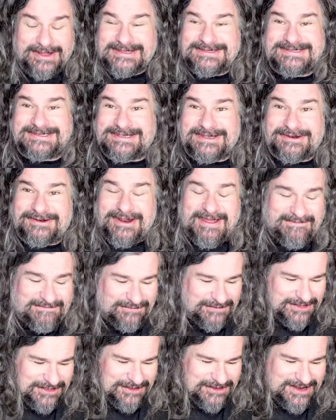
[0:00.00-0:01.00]
I still don't have
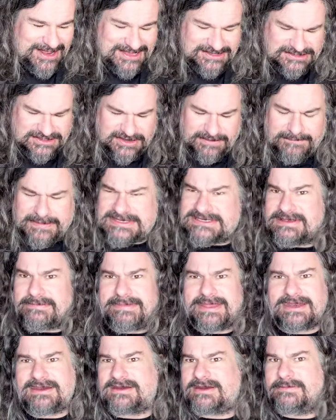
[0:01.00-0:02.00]
a really good answer. It must
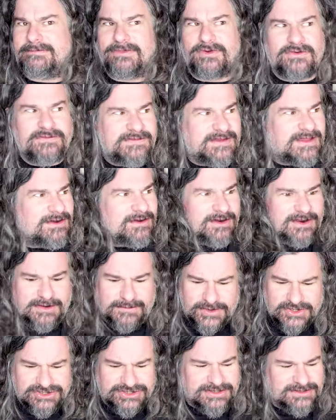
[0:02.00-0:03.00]
have been in a movie or a
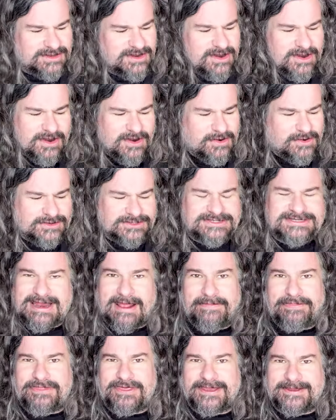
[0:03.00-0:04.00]
commercial or
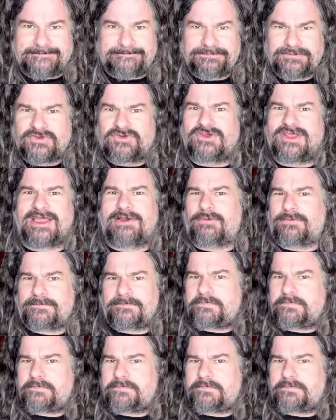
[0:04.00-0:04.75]
something. So like